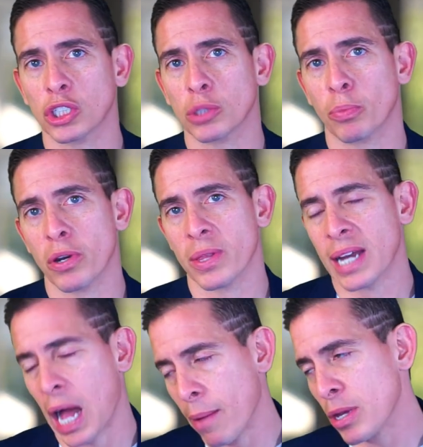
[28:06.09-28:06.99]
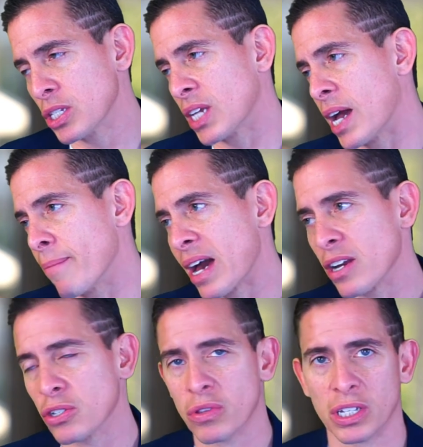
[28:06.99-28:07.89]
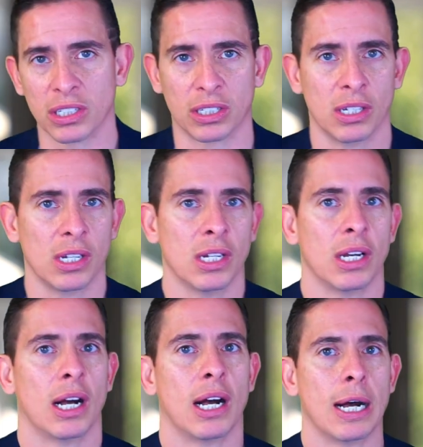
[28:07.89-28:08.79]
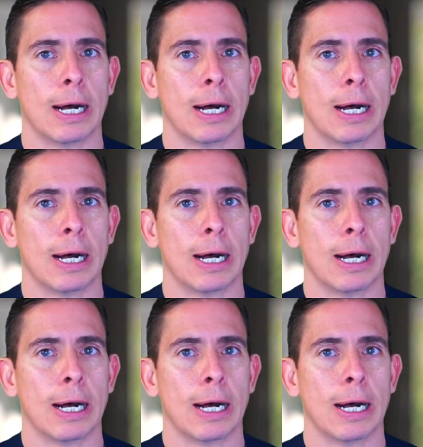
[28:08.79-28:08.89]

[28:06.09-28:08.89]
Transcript: just put it in the comments. I monitor this, and